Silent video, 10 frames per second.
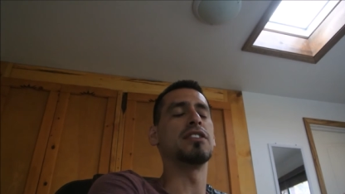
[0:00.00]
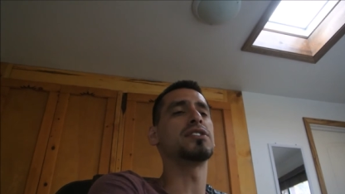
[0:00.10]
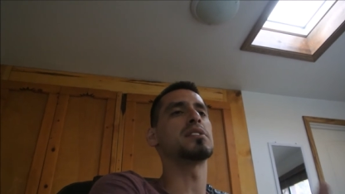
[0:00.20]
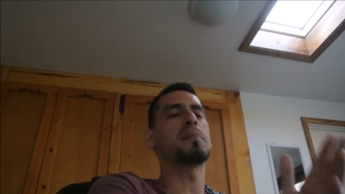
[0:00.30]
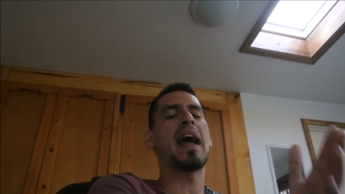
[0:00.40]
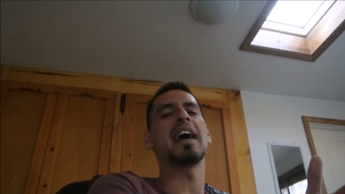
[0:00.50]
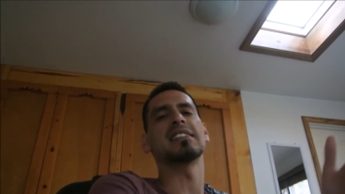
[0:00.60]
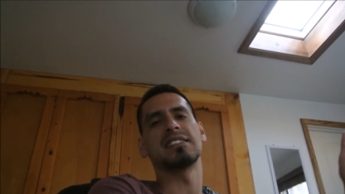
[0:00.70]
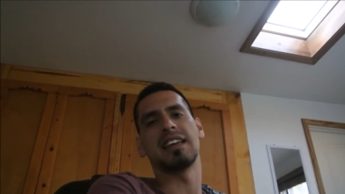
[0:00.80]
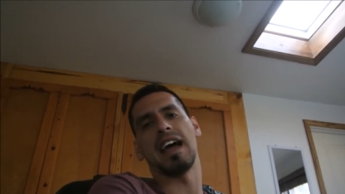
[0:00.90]
uses
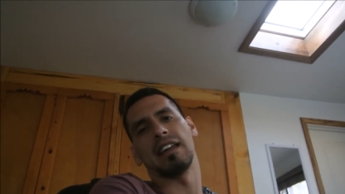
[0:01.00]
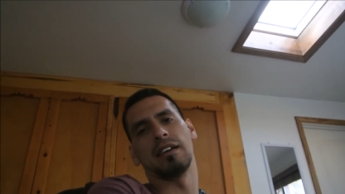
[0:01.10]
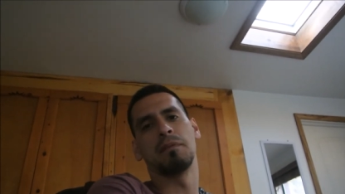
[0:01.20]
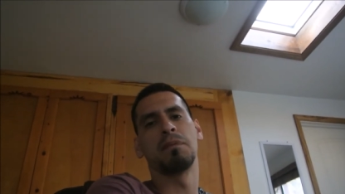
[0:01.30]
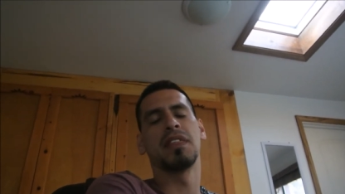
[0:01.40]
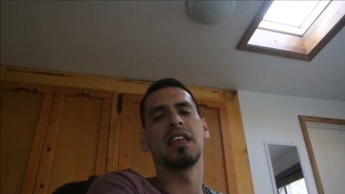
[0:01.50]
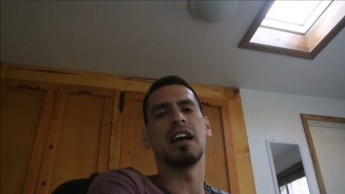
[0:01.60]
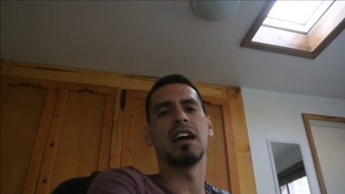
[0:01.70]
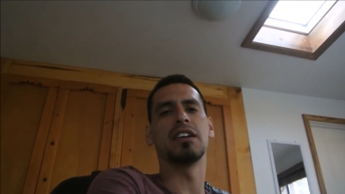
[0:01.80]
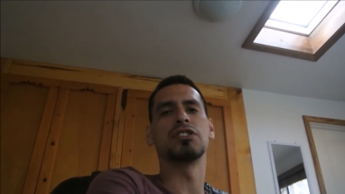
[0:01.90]
past data
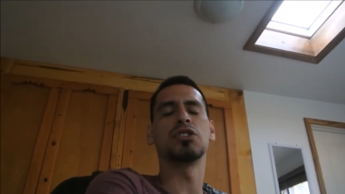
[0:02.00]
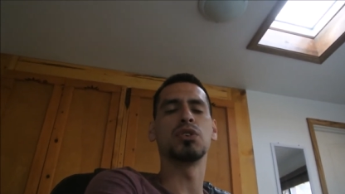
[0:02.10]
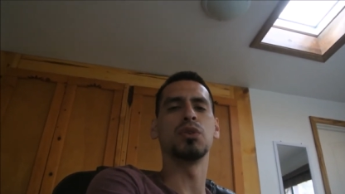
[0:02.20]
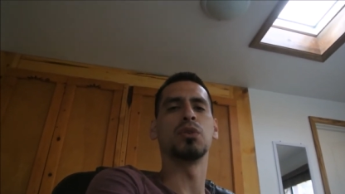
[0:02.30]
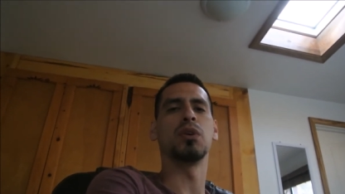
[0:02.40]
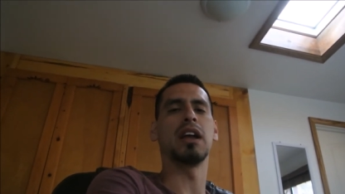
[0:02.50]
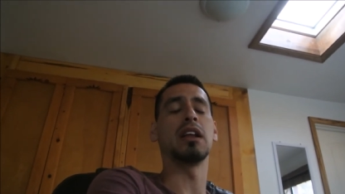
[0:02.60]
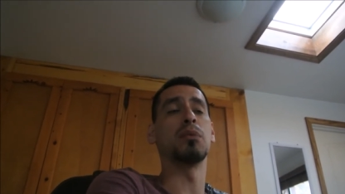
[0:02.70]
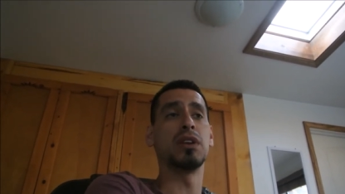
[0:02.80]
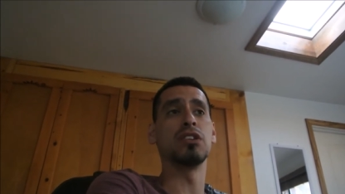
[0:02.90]
uh, to,
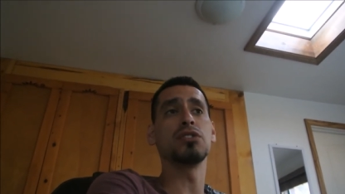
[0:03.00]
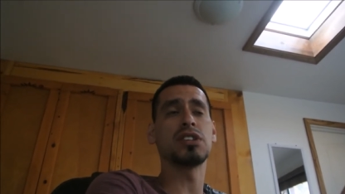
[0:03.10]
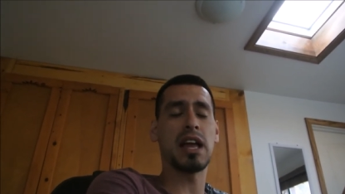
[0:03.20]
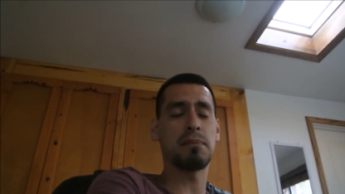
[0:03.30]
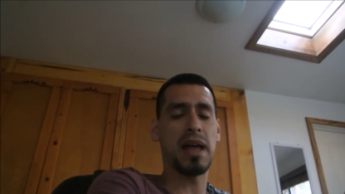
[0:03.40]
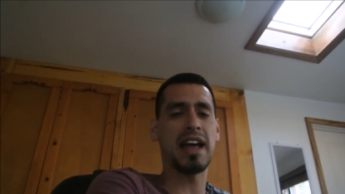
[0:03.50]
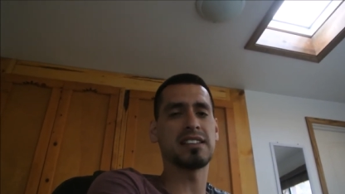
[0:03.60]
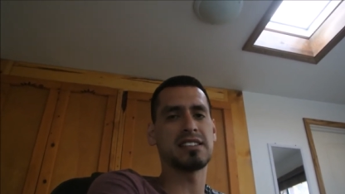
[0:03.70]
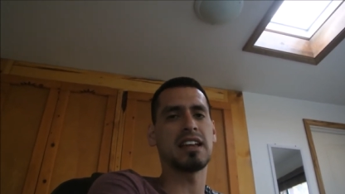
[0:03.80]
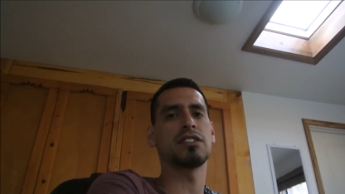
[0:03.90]
and we use that
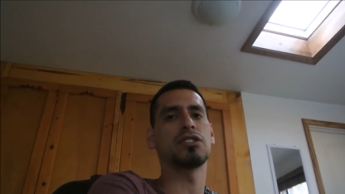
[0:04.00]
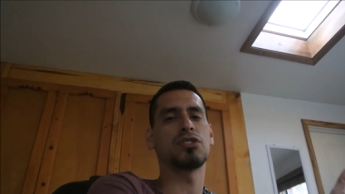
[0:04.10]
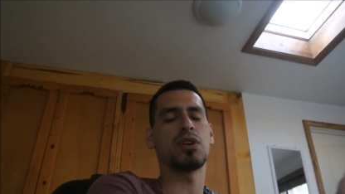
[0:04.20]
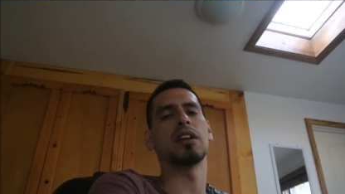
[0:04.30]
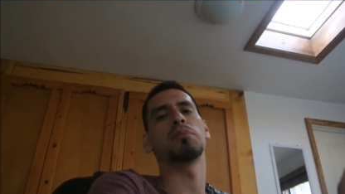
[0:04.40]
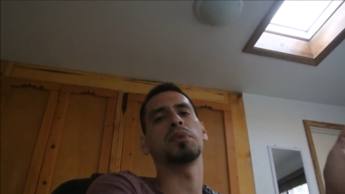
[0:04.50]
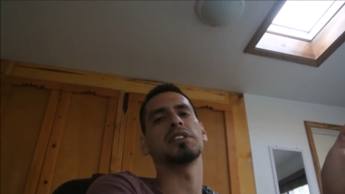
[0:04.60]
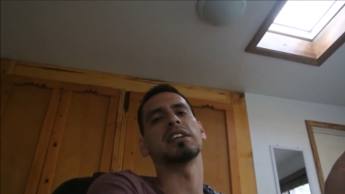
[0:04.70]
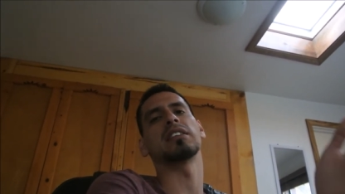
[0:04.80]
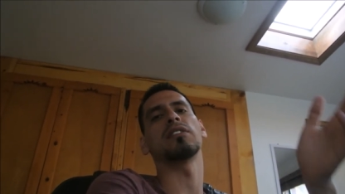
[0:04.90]
past data to try to
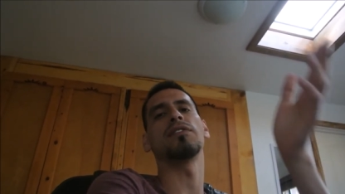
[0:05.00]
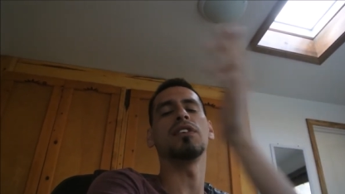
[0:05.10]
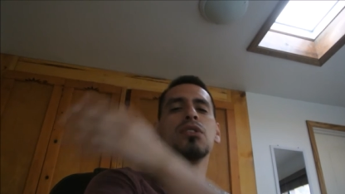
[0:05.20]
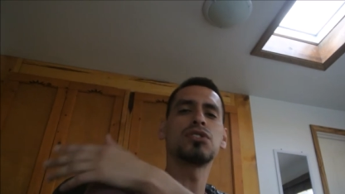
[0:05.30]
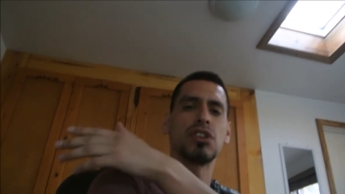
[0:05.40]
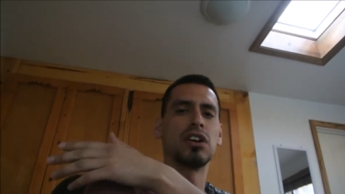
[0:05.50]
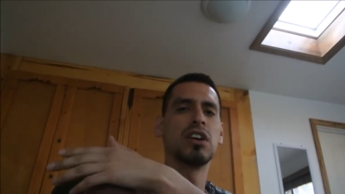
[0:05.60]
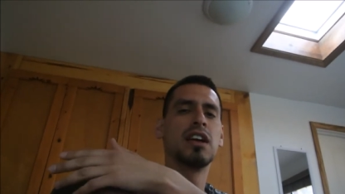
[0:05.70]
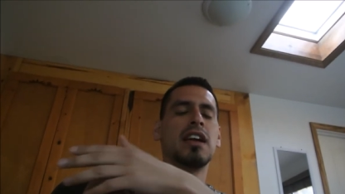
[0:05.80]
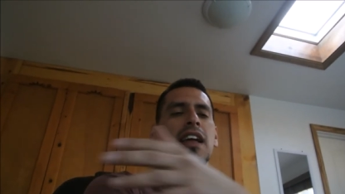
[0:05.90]
predict the future.
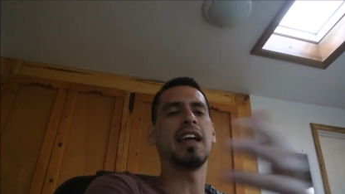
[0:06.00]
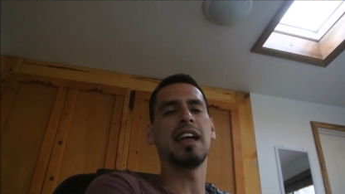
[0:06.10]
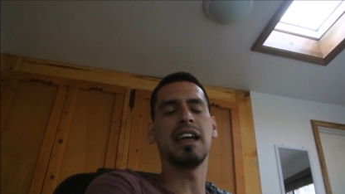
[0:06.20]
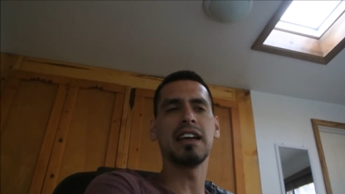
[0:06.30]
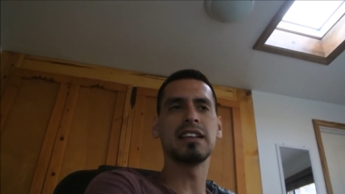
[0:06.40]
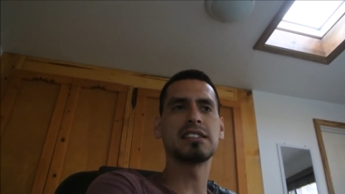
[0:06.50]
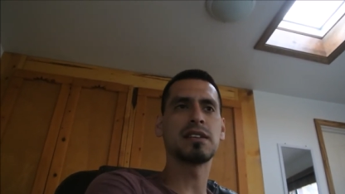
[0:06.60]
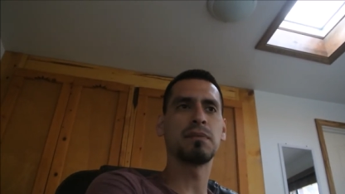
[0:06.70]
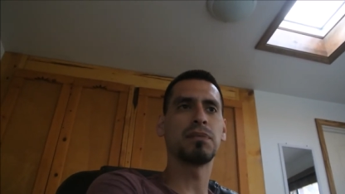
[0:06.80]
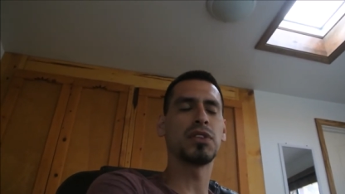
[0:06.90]
And
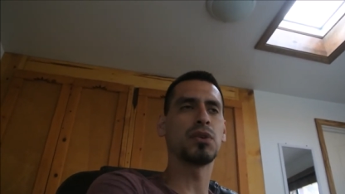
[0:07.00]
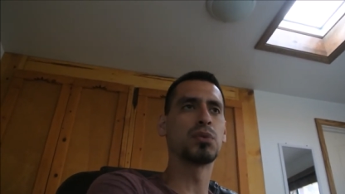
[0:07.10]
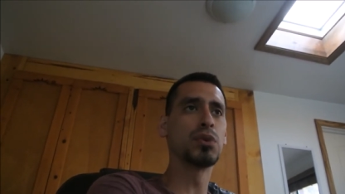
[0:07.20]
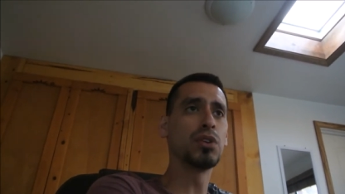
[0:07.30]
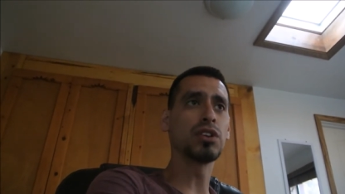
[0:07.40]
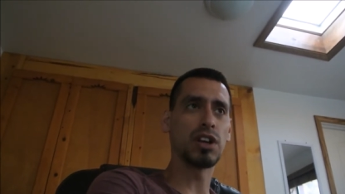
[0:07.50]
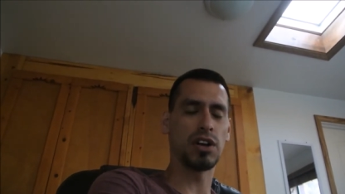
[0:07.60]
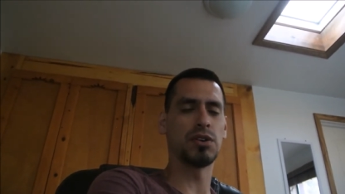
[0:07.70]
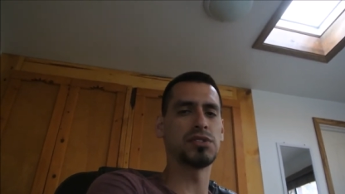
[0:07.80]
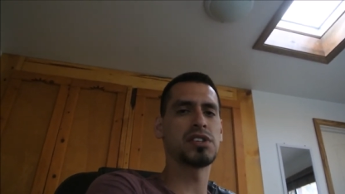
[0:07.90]
the rule
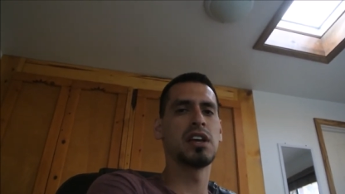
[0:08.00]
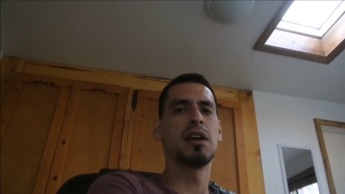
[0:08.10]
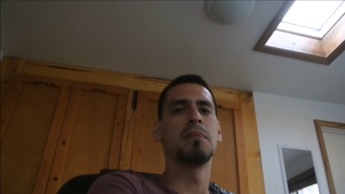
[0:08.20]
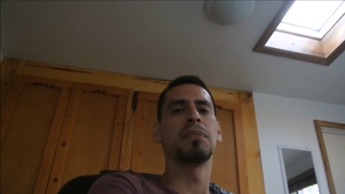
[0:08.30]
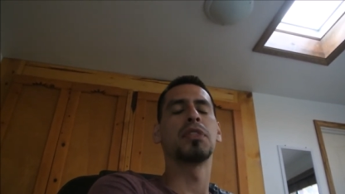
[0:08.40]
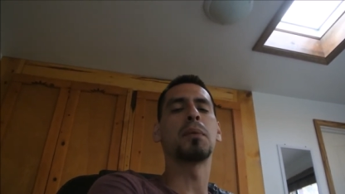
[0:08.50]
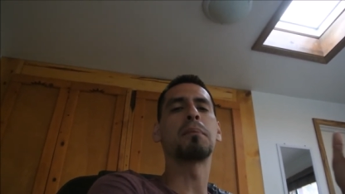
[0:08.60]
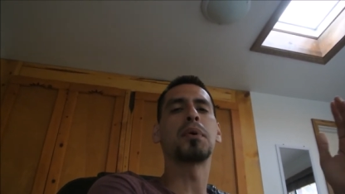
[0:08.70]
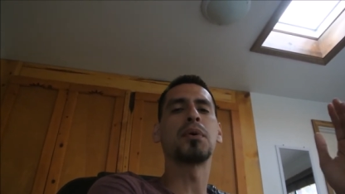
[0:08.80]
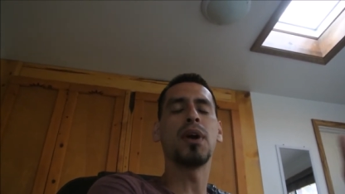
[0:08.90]
goes, the
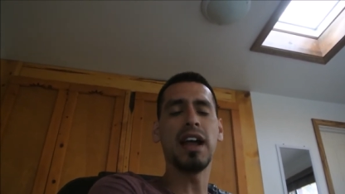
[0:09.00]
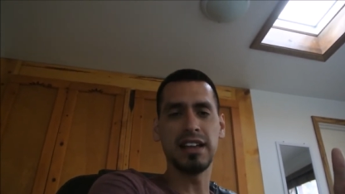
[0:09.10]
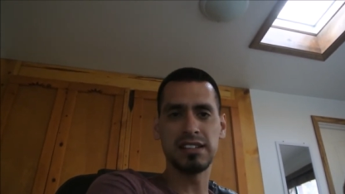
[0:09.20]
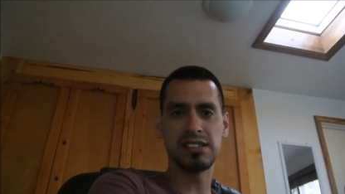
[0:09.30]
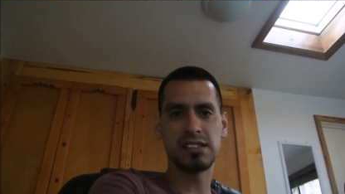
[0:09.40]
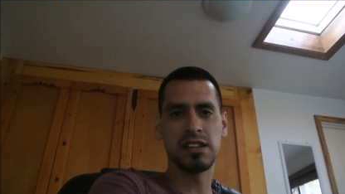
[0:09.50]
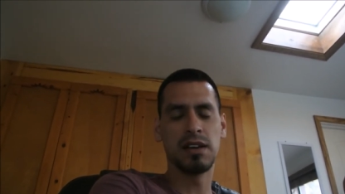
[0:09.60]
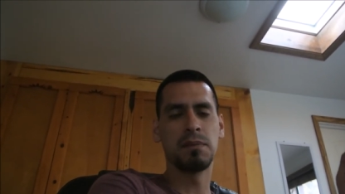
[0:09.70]
price